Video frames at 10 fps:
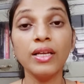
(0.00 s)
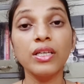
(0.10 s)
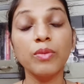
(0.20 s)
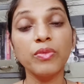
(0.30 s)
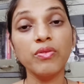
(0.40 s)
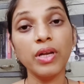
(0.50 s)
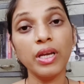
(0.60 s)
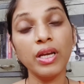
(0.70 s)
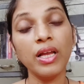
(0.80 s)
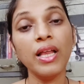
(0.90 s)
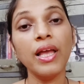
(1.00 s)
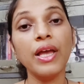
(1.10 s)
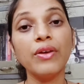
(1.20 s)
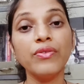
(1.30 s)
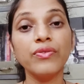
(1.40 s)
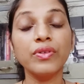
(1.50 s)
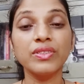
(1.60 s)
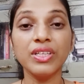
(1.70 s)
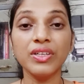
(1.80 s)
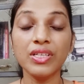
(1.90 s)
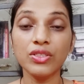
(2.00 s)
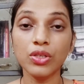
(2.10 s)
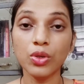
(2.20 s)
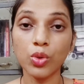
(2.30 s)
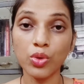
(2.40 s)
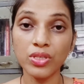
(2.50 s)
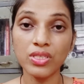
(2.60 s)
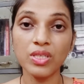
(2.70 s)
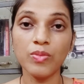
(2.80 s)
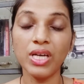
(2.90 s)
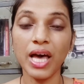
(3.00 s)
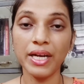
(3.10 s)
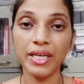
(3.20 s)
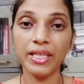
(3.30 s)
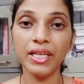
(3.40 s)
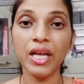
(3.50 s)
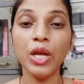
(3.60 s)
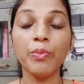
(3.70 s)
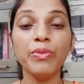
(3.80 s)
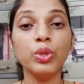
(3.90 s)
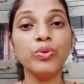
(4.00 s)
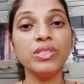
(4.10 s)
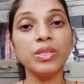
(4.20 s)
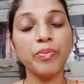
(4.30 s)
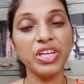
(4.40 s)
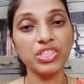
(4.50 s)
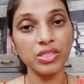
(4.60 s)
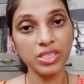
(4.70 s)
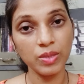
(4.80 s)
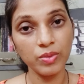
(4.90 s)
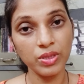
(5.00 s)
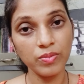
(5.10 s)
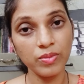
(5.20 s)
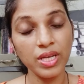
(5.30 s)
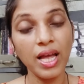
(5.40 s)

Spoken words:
Number one, if there is a close similarity between the patient symptom